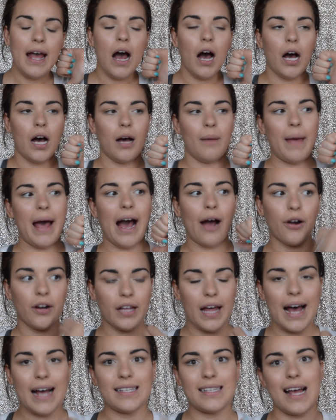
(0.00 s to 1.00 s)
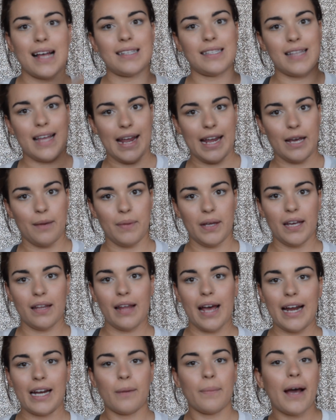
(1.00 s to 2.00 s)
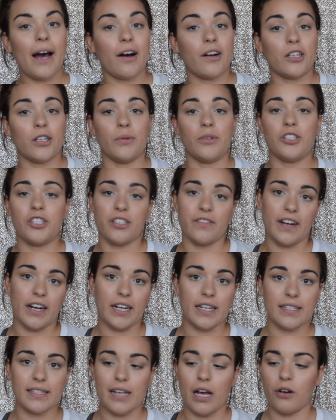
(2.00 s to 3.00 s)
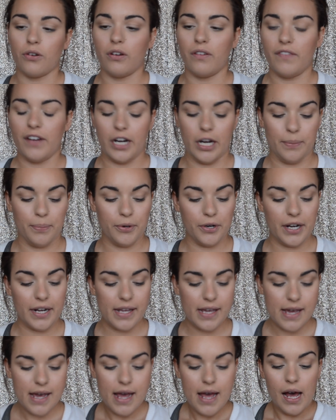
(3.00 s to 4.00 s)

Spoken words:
Hourglass has the ambient lighting powder, which is very subtle and very pretty.